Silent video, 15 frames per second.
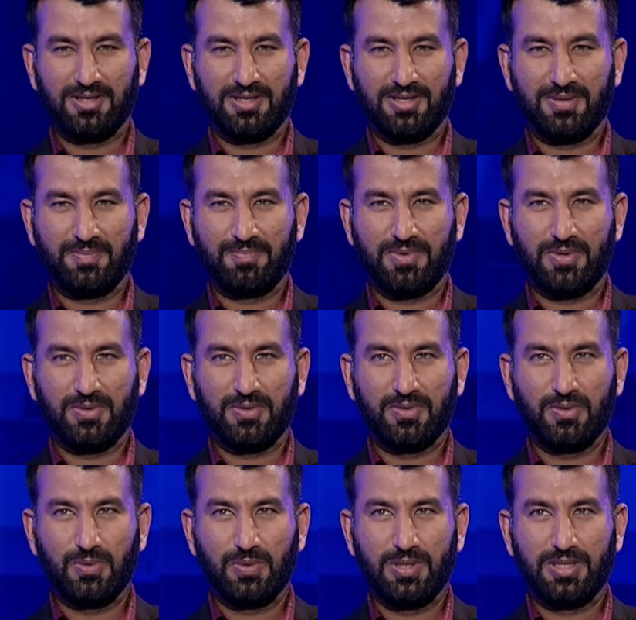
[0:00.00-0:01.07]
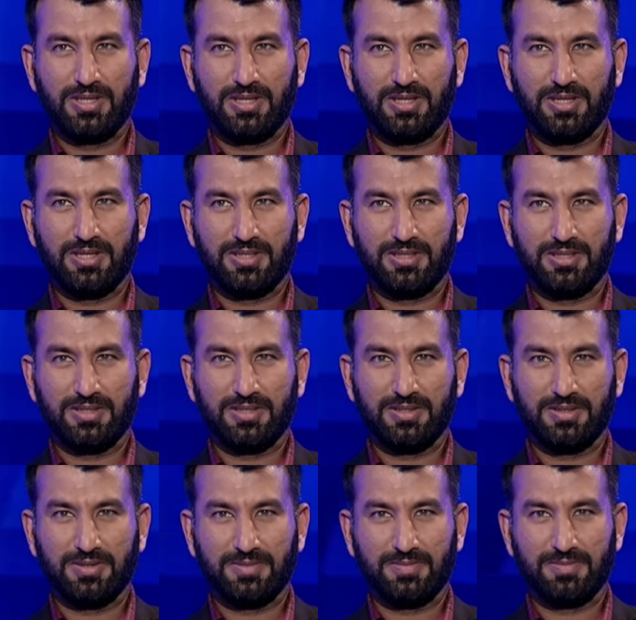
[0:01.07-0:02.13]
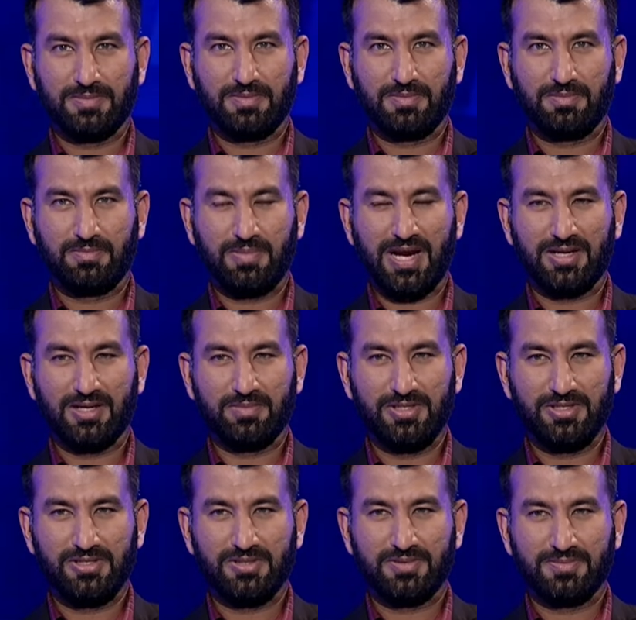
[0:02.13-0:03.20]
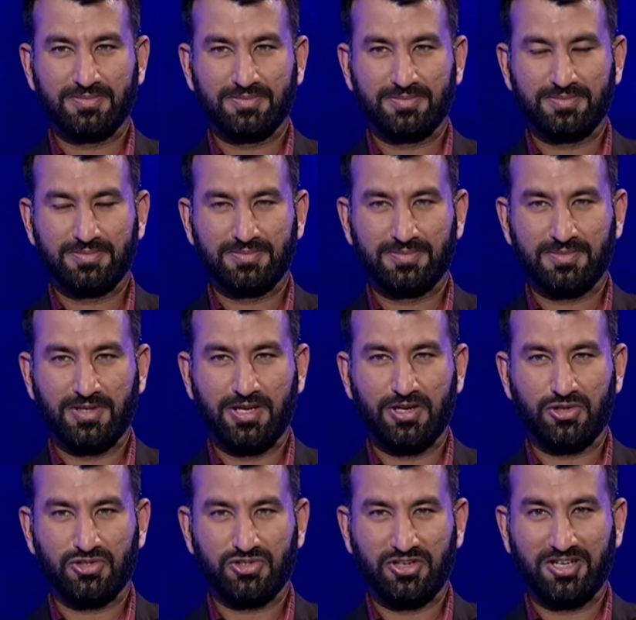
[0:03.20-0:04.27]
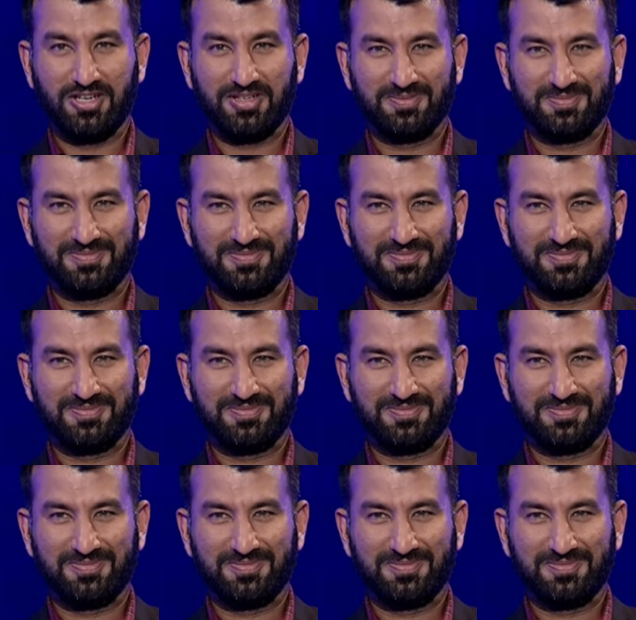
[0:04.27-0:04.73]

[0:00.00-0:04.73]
I'll go with Pat Cummins in Australia.